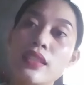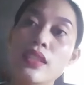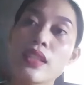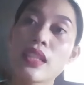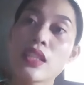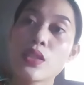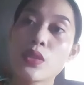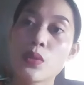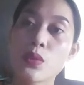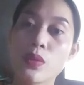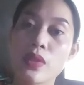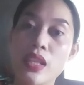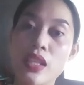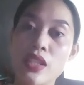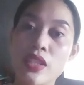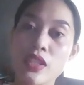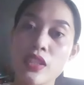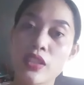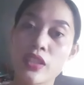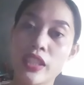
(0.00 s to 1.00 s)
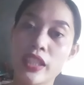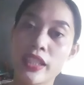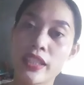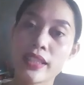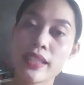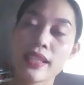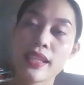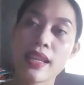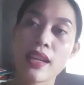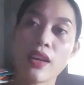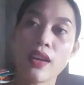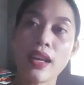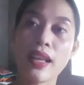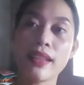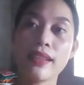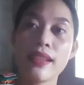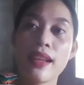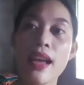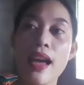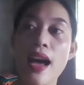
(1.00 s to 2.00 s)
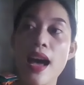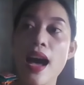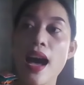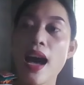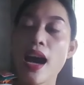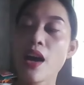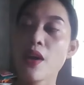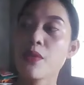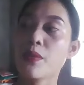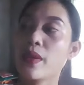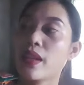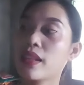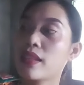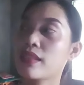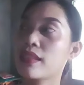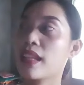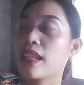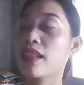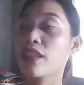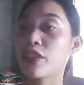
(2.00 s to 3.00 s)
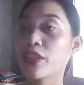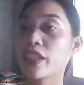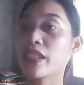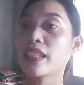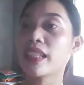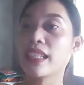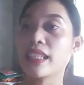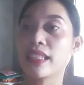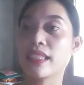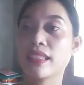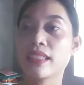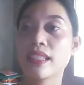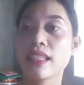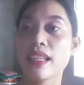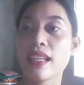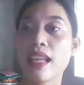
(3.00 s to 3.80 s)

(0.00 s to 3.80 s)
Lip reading: the students learned and how well they learned it